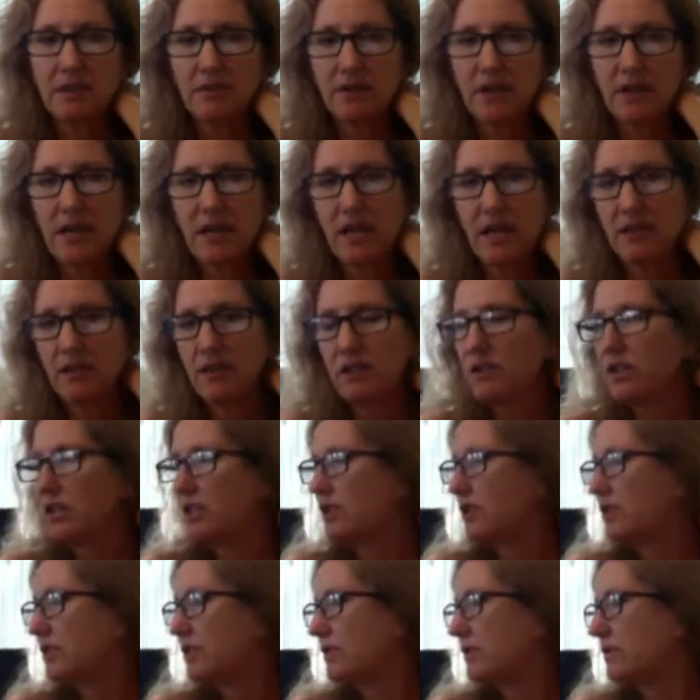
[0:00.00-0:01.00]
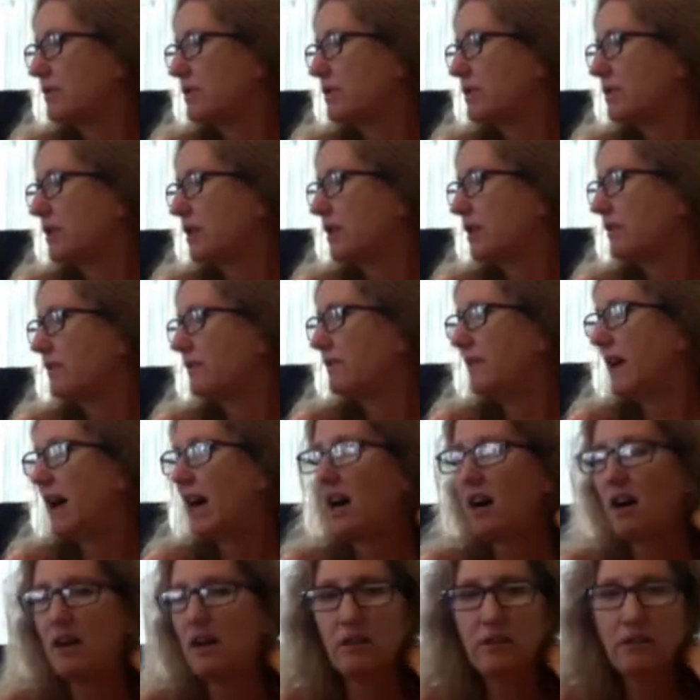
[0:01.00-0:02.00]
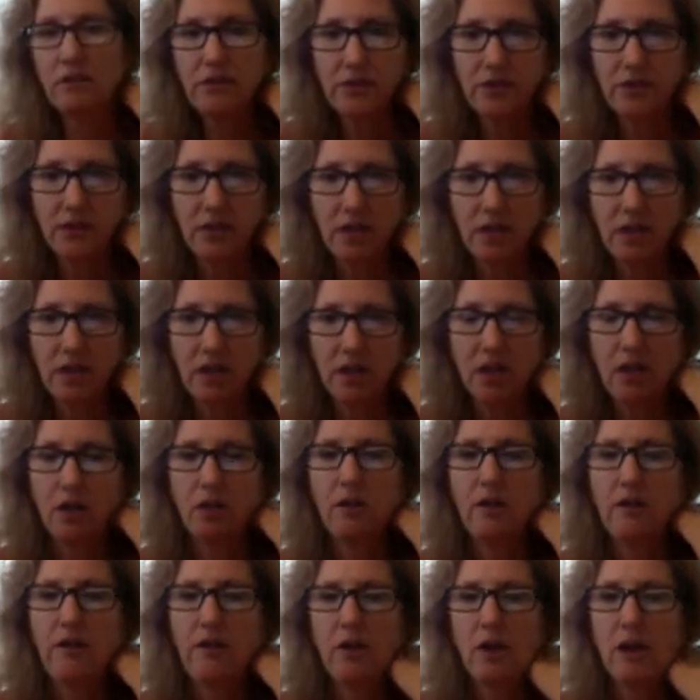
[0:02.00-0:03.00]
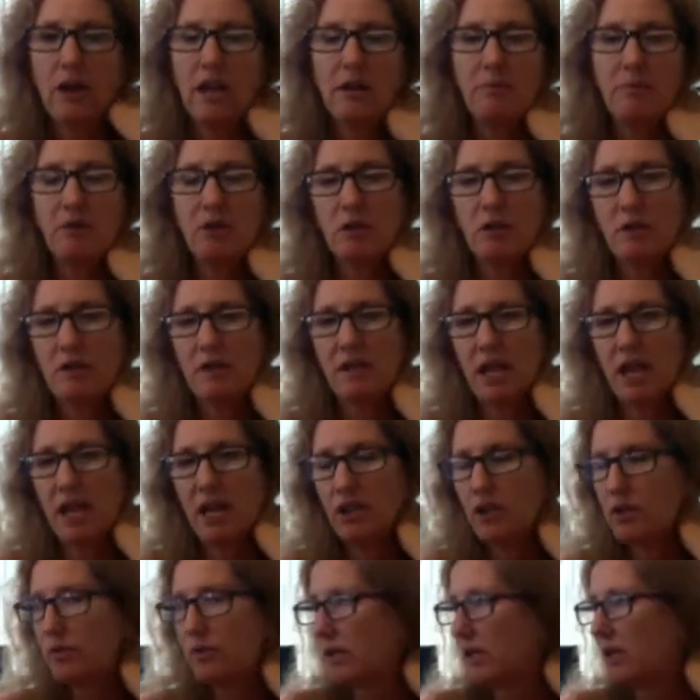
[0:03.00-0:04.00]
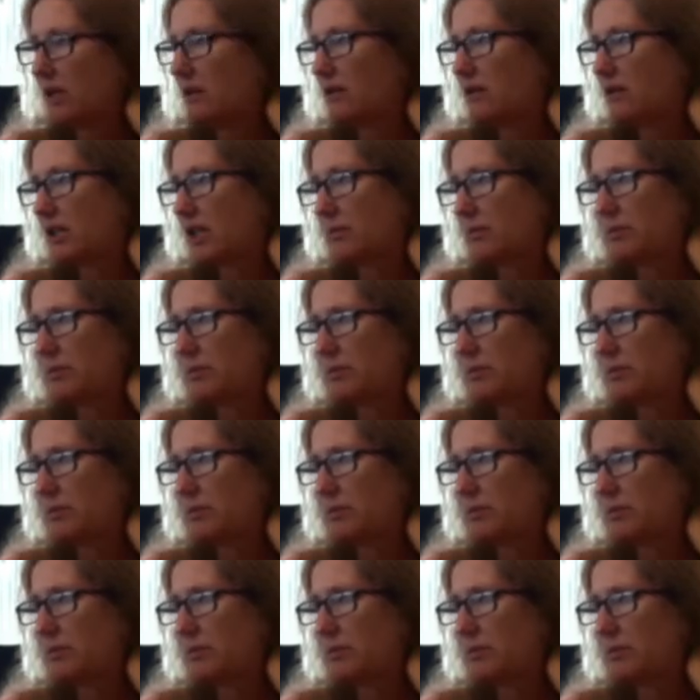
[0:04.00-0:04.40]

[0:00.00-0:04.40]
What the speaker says: of connected tissues called valves are located between the atria, the